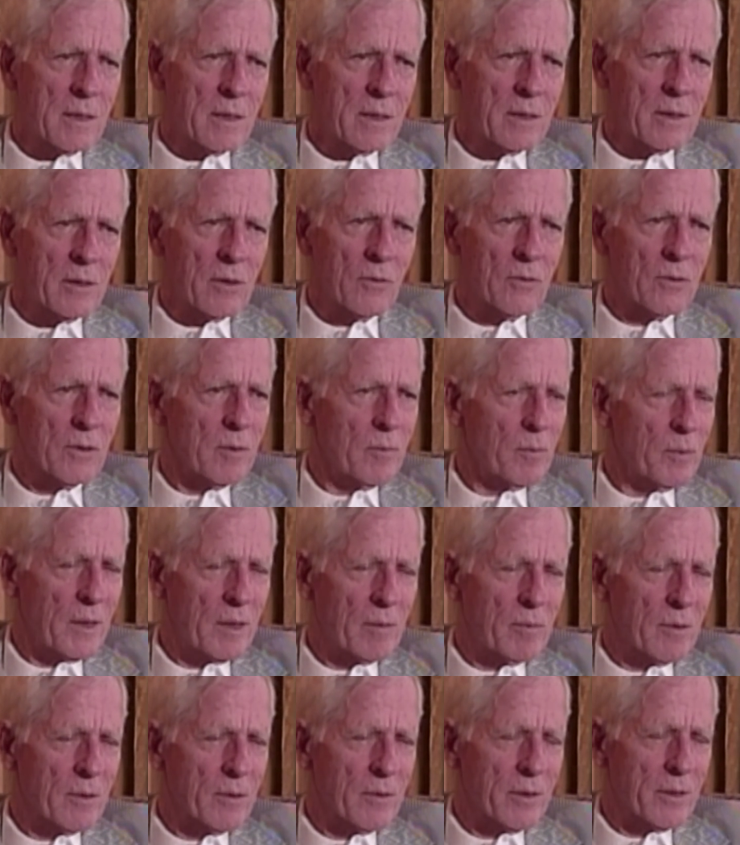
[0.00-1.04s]
The only
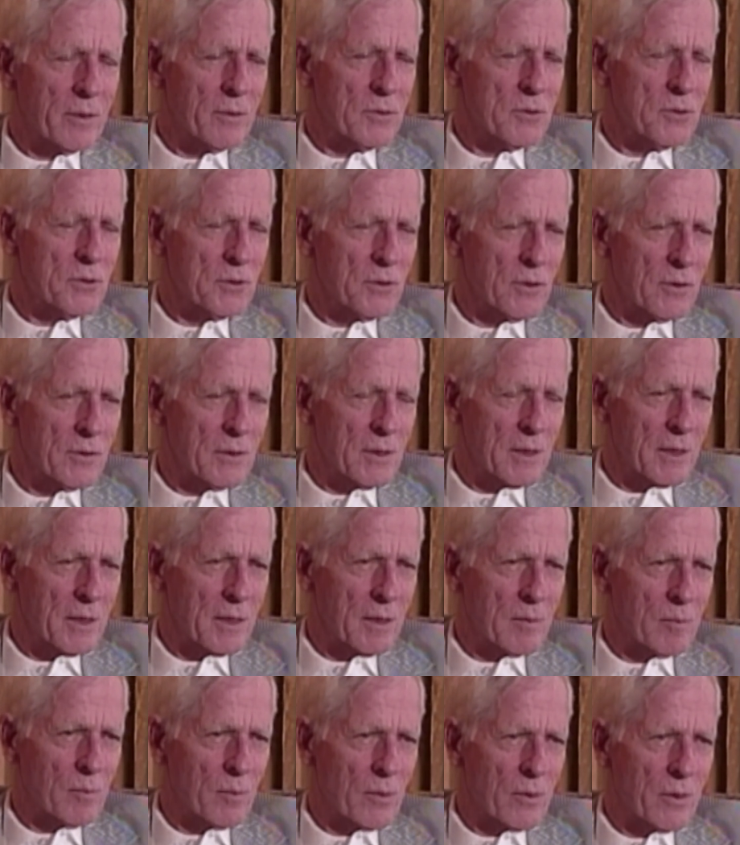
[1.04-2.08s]
people who understood the
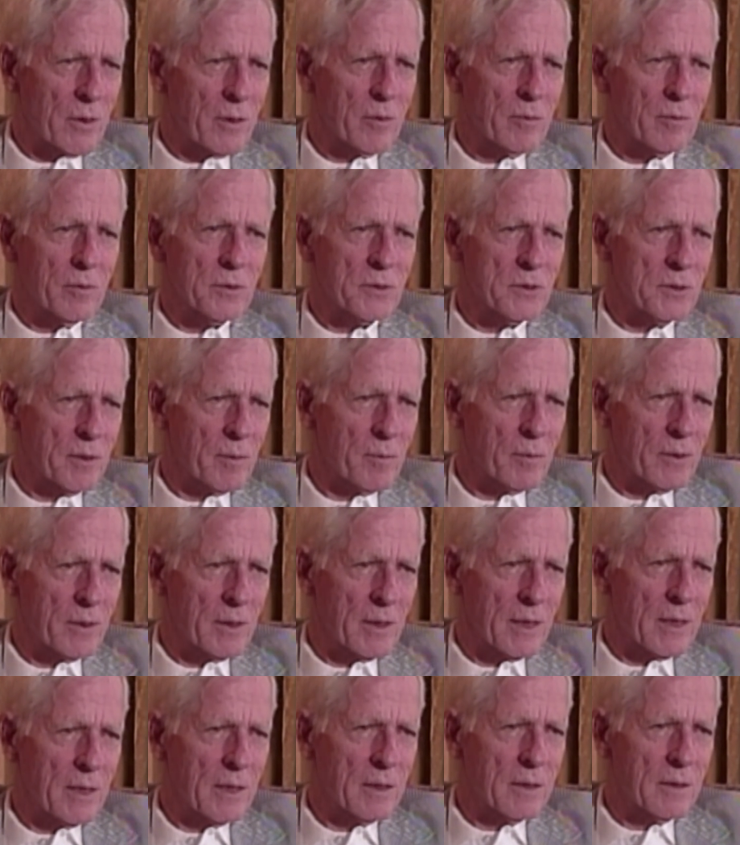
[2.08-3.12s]
little boy or were
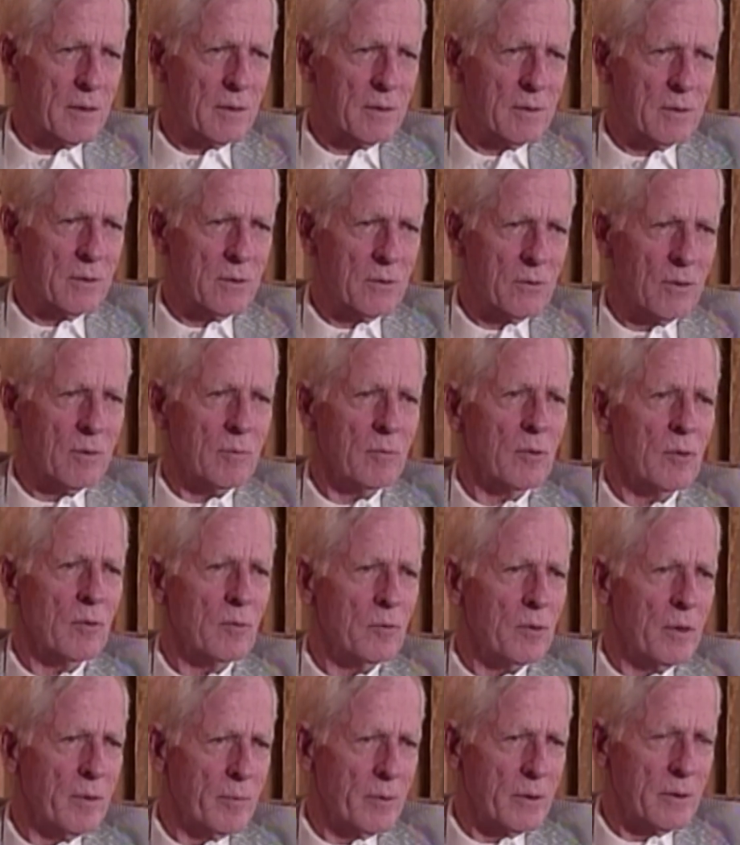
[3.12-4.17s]
sympathetic to him were
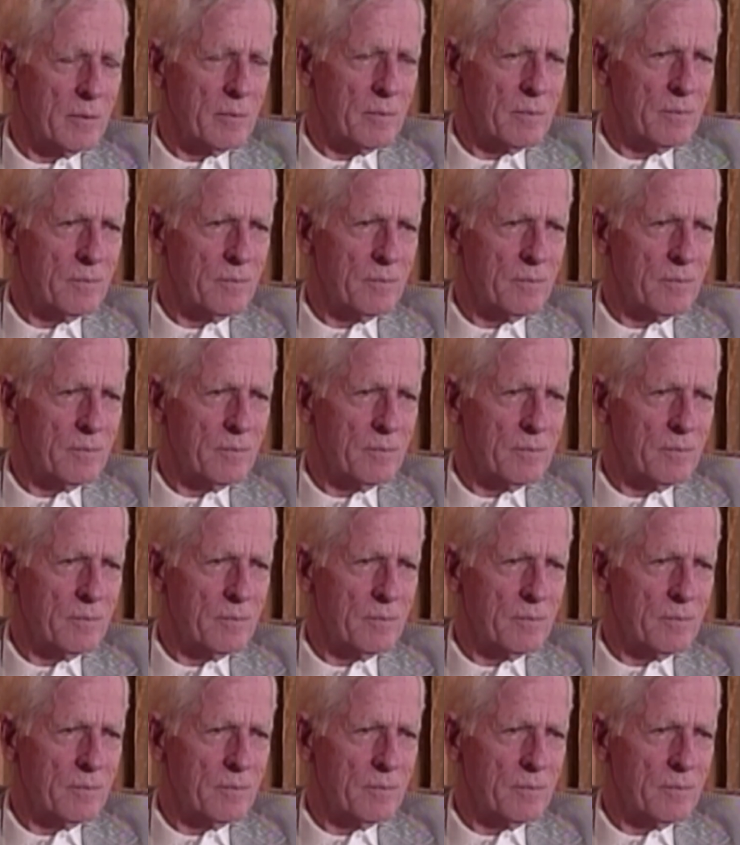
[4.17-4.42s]
women.